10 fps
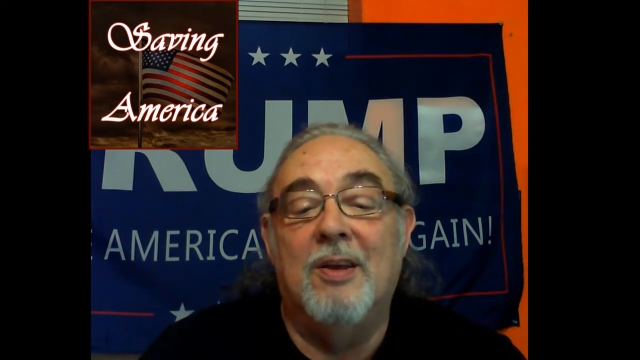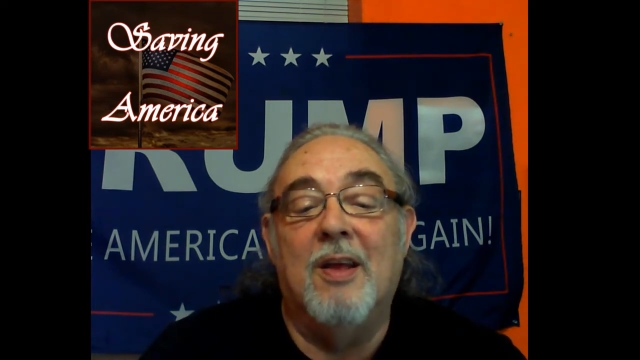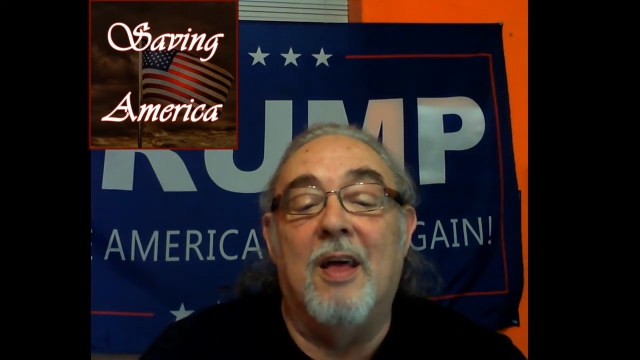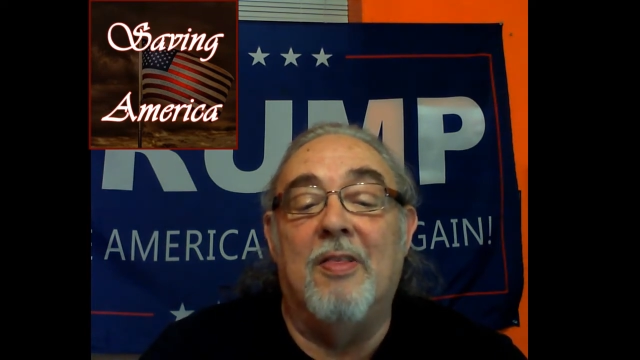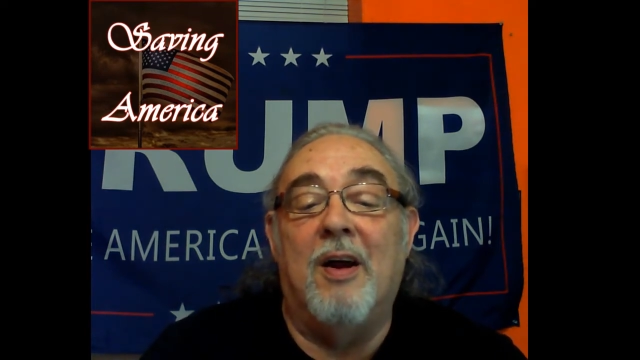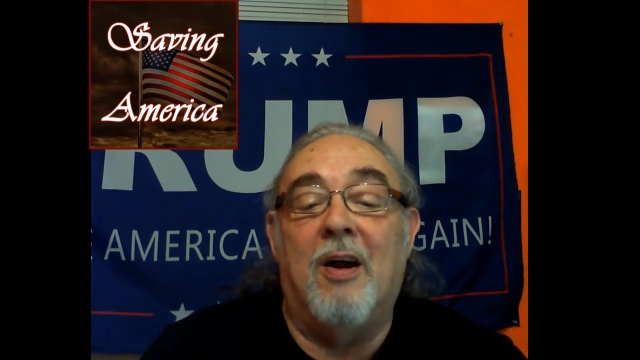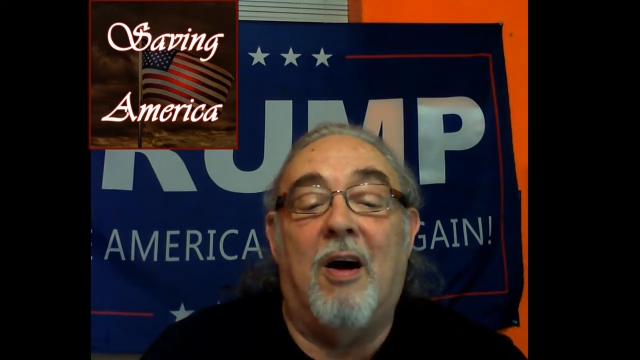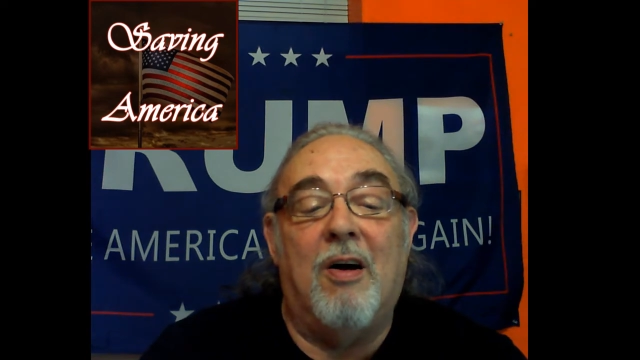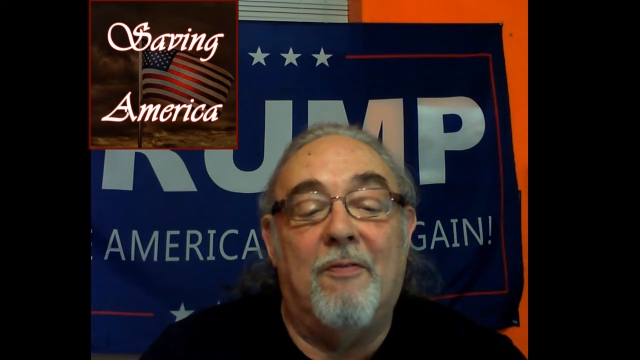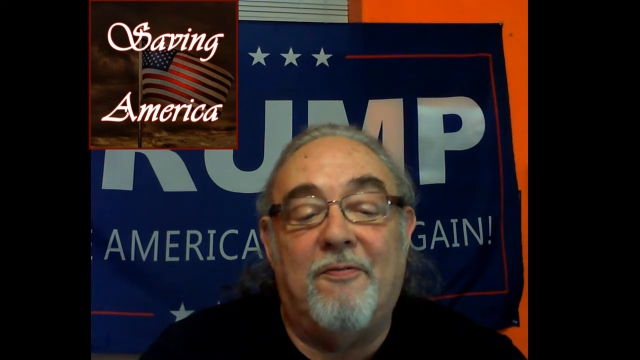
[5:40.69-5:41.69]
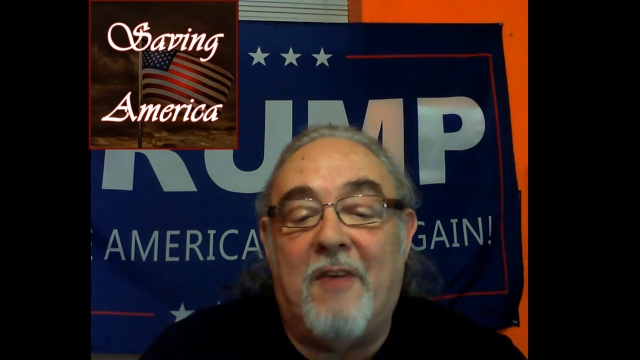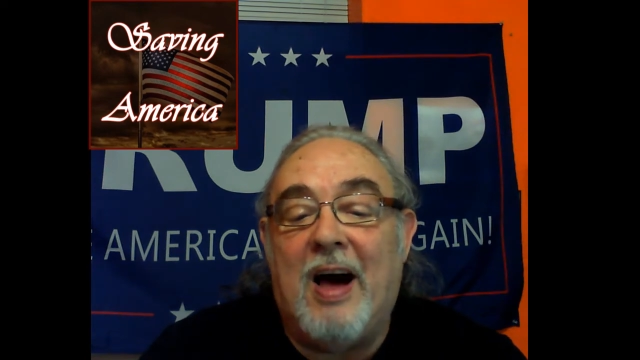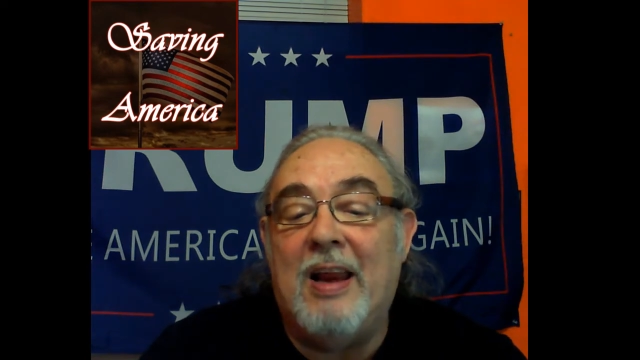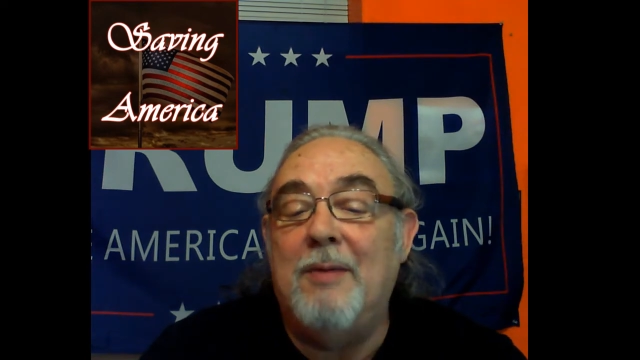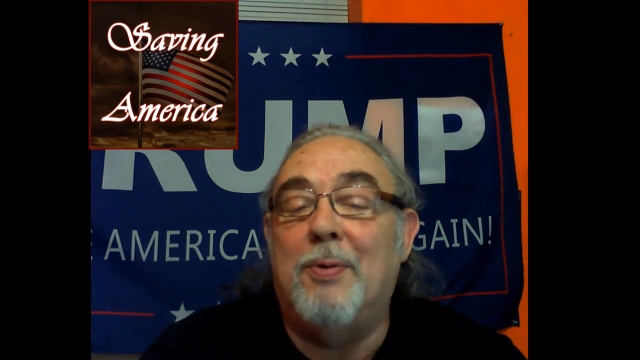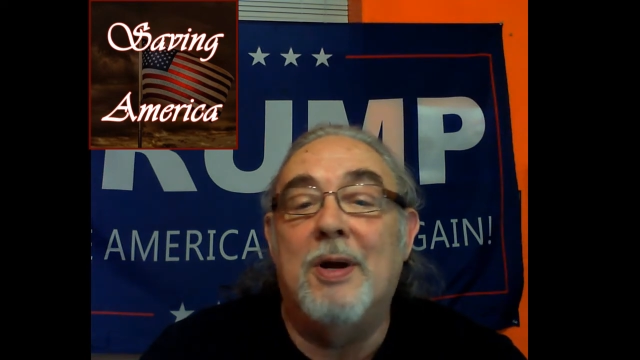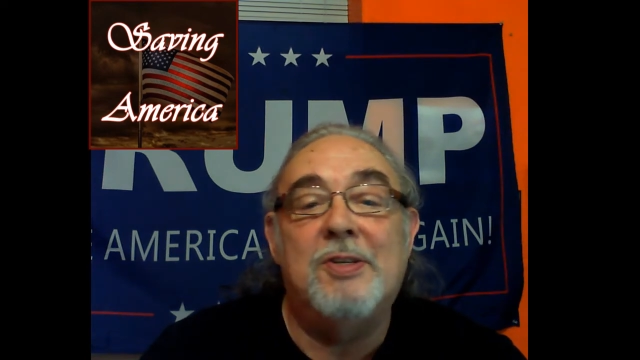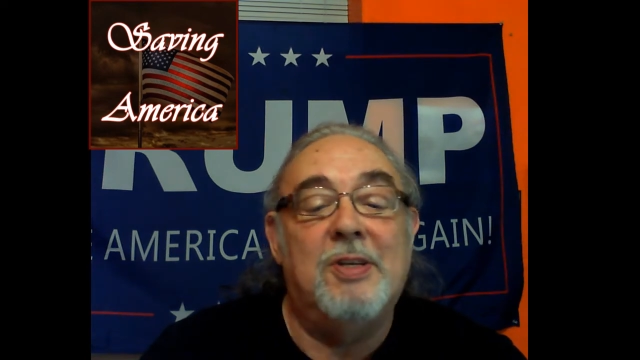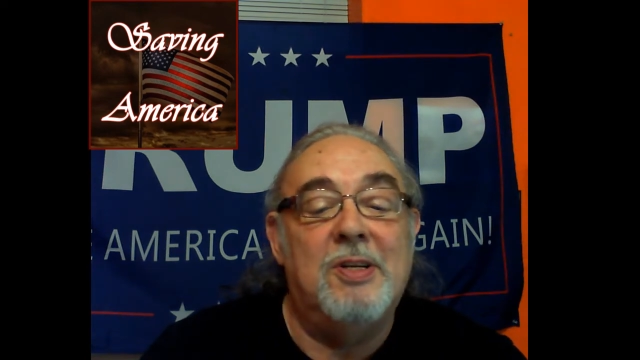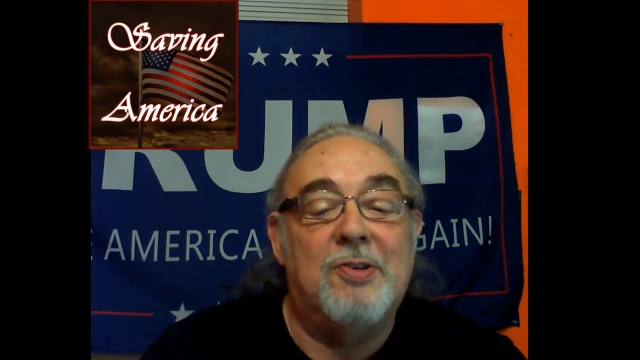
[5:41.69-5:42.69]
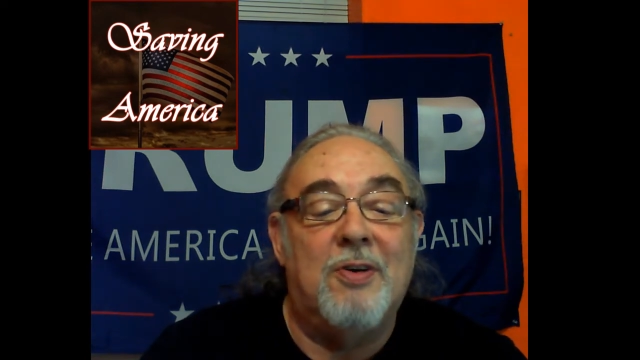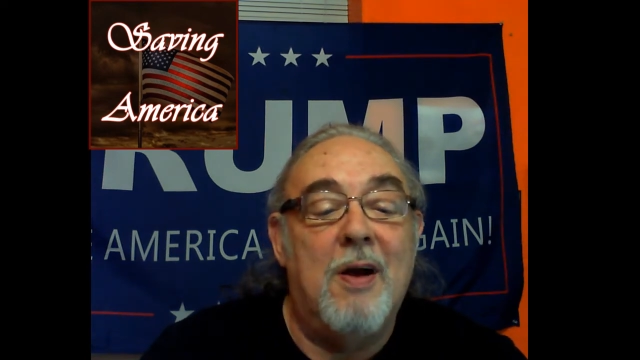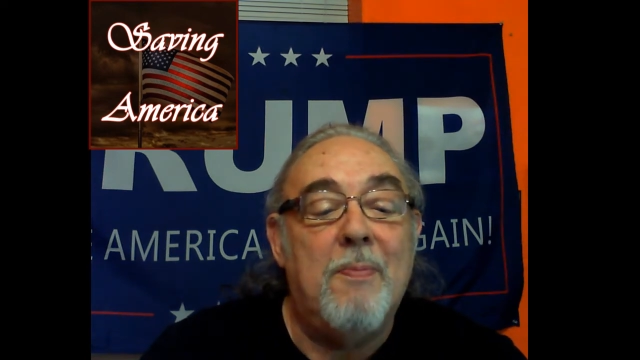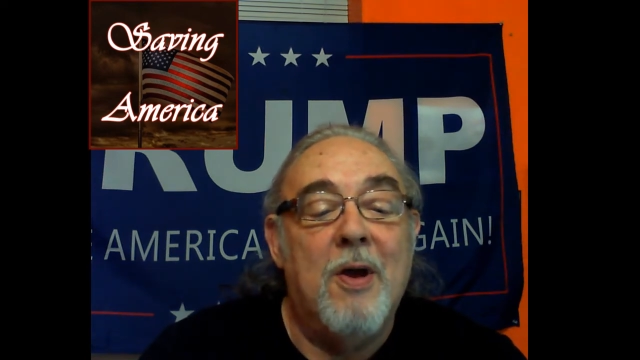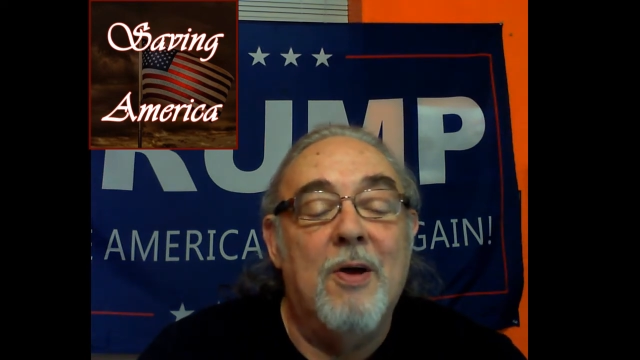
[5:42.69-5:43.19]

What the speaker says: And they're fighting President Trump